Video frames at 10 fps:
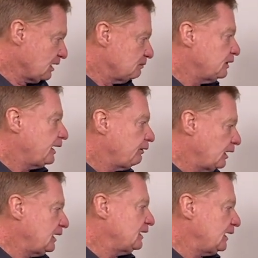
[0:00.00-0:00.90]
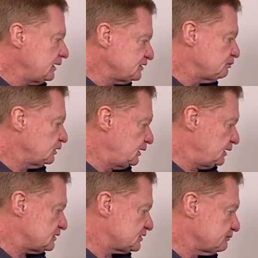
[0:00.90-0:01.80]
But anyway, it is what it
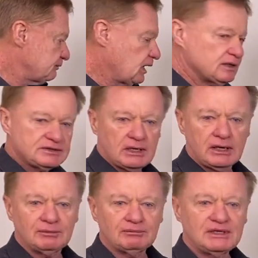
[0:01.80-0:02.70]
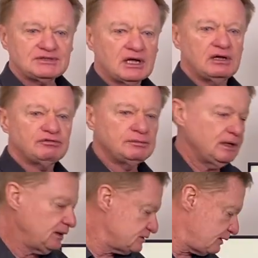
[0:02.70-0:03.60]
is. So let's go from there.
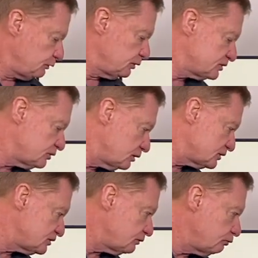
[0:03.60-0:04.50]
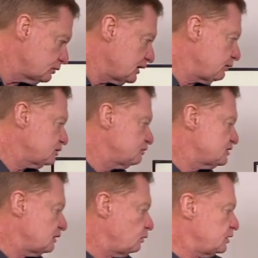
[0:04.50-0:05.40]
Let's have a look at the site itself,
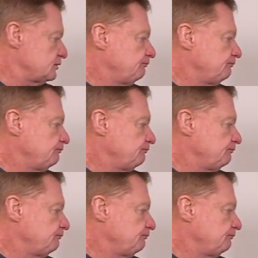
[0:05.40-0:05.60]
characteristic-wise.